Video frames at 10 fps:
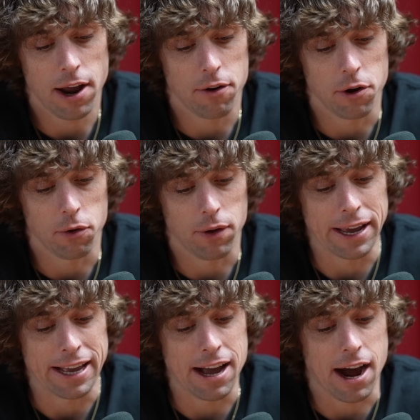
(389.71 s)
I don't know,
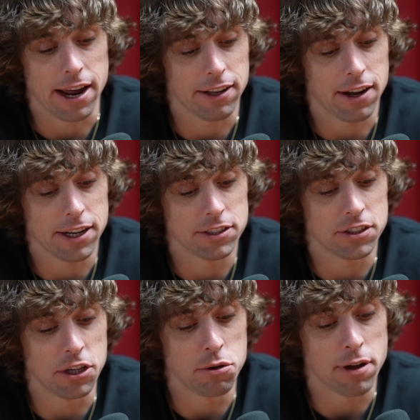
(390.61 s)
like
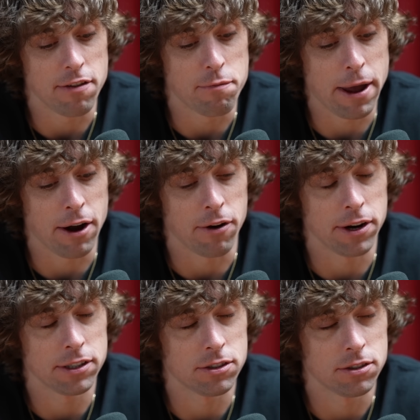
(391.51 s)
guidelines that you give
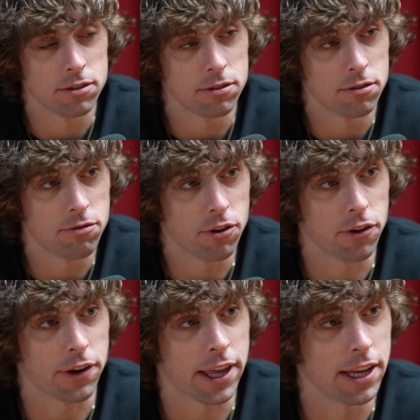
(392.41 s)
parents for
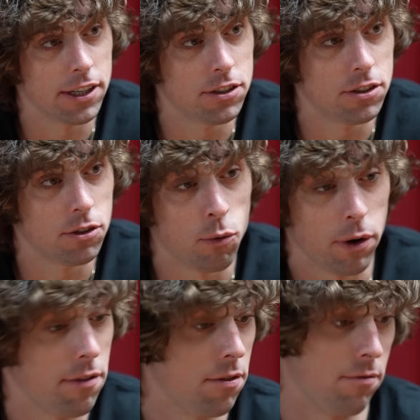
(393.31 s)
their kids
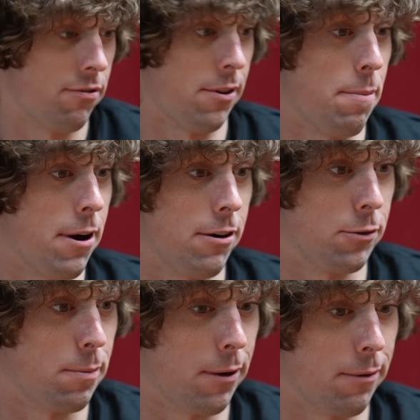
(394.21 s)
or even for the
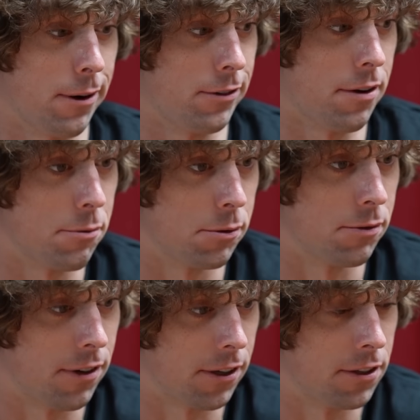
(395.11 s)
parents, by the way, because
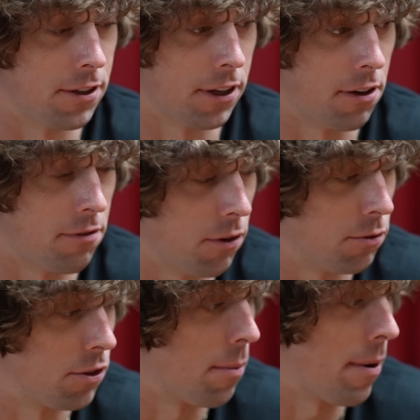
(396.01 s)
everyone's fucking addicted to
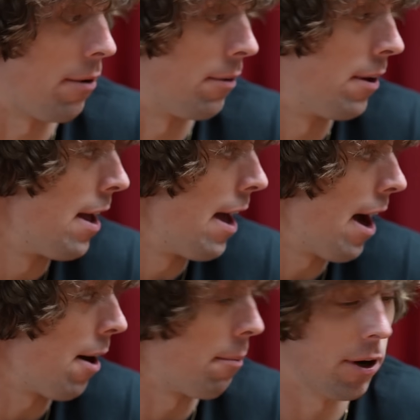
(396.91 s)
phones, about
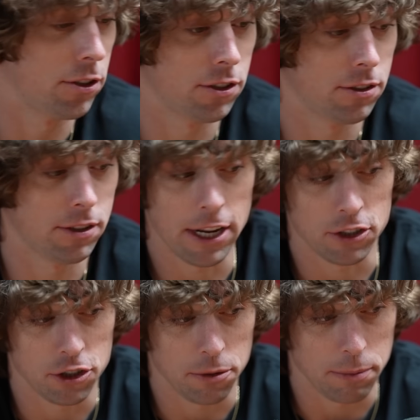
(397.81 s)
how much they
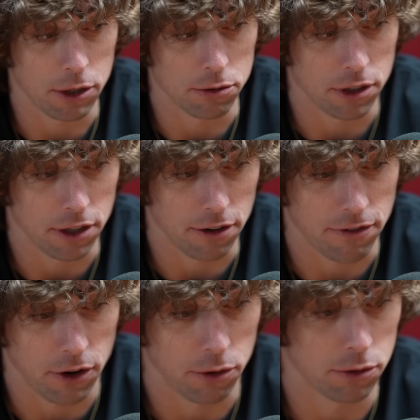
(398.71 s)
should be using their
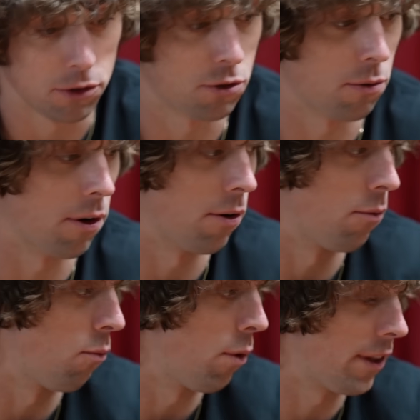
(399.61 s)
phones or
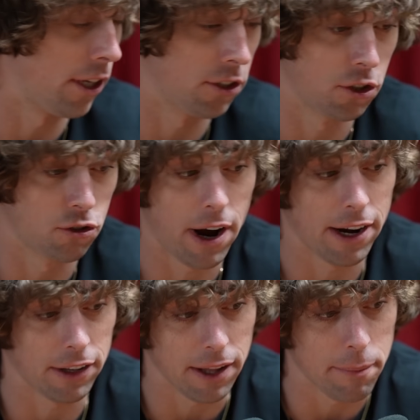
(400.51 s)
what they should
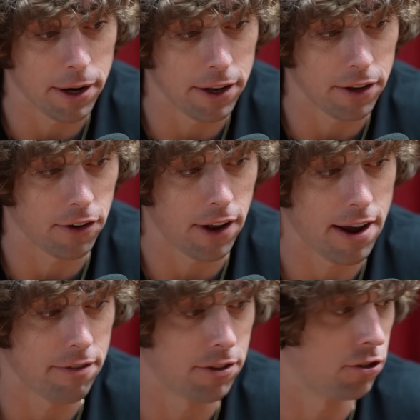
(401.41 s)
try to limit in their
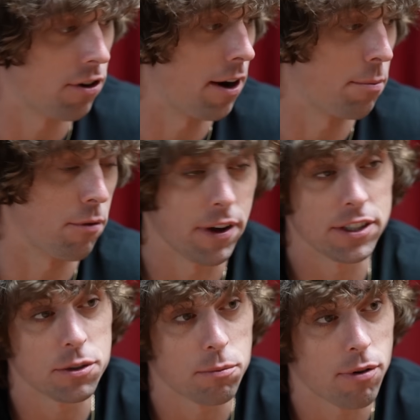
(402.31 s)
life to try to
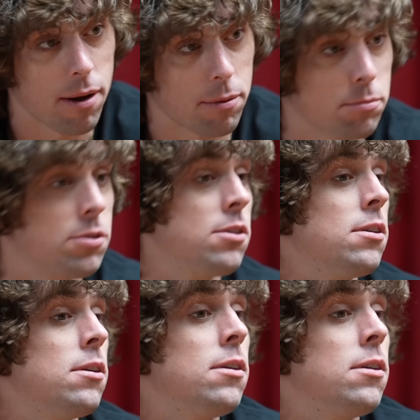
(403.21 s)
prevent some problems?